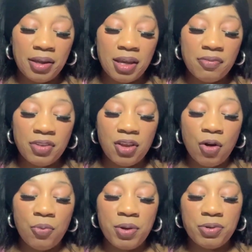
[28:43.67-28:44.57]
even
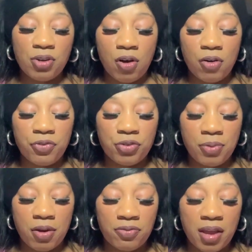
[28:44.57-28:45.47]
though we was gone for
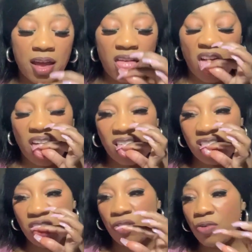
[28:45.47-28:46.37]
12 days
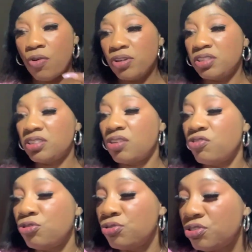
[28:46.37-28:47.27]
on this
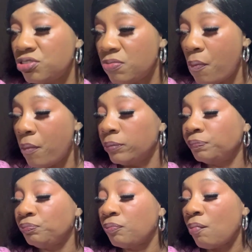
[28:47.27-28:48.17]
cruise,
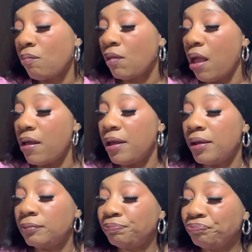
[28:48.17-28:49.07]

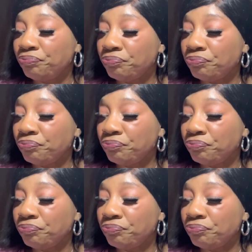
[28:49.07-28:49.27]
um,